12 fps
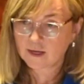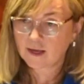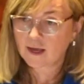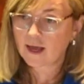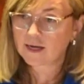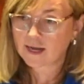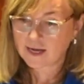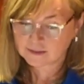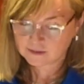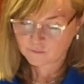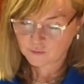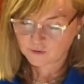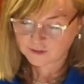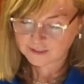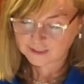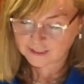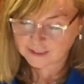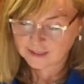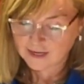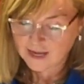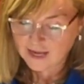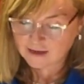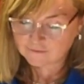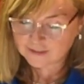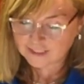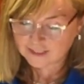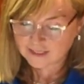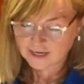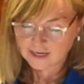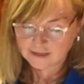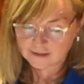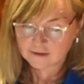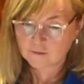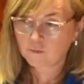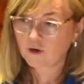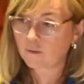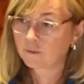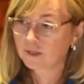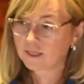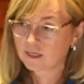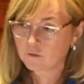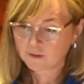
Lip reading: and as importantly, have dedicated, properly equipped